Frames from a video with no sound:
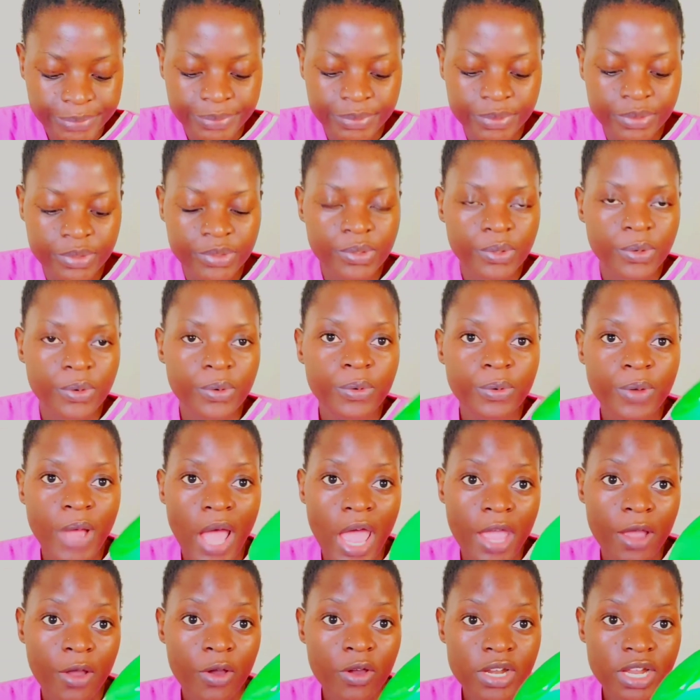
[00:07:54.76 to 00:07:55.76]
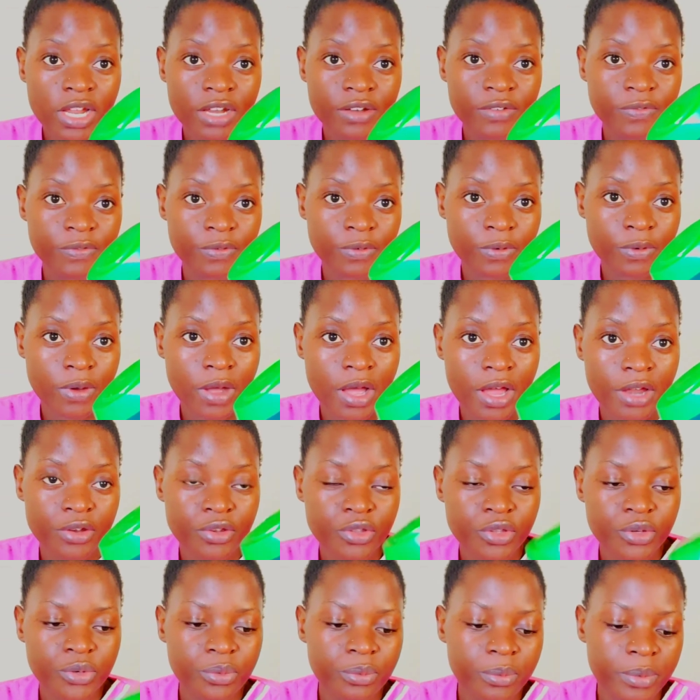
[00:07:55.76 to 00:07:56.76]
So I ordered for a
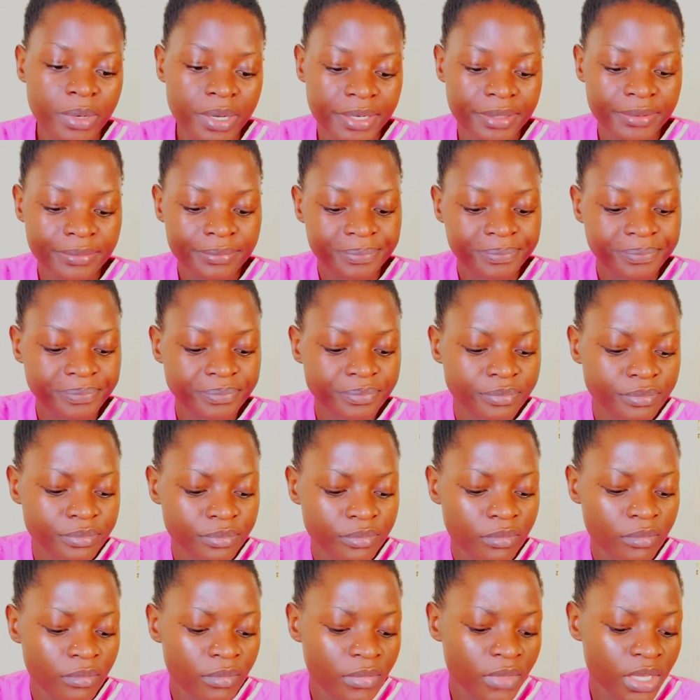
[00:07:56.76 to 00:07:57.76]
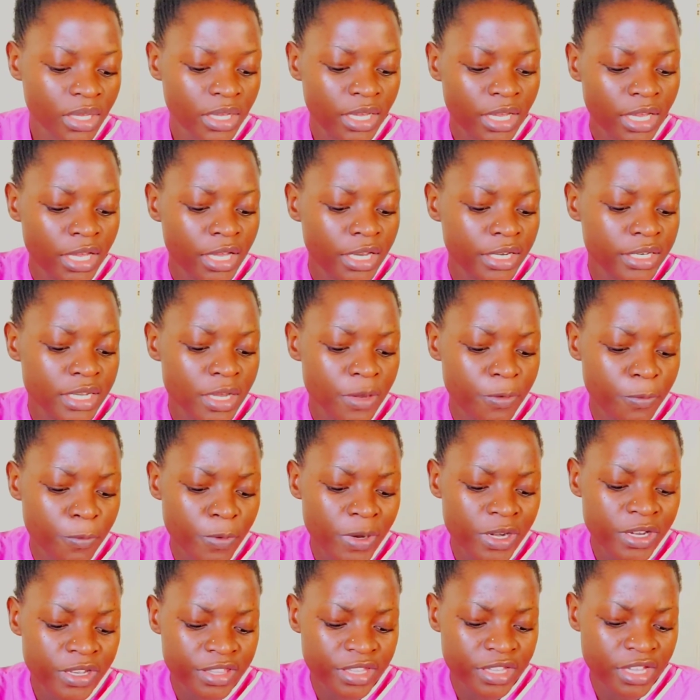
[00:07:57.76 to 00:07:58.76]
new one. The
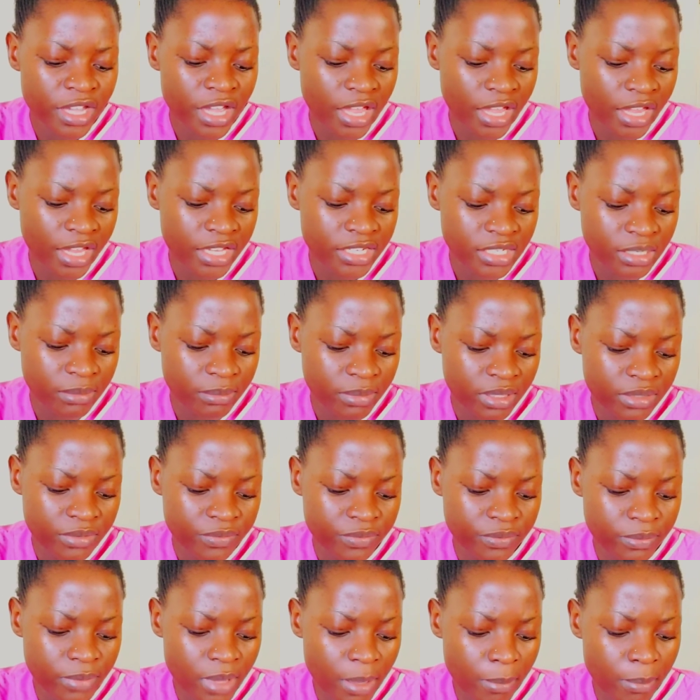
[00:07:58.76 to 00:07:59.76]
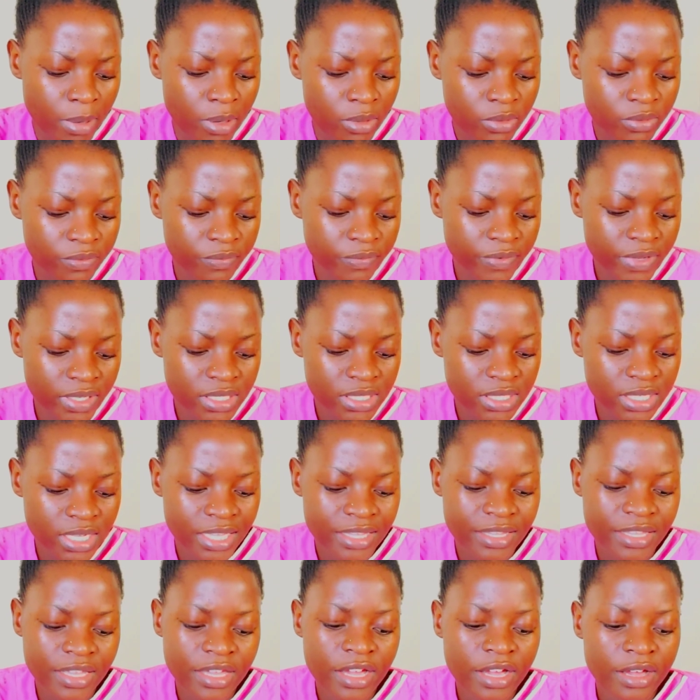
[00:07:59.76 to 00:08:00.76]
one thing I hate about Vatica,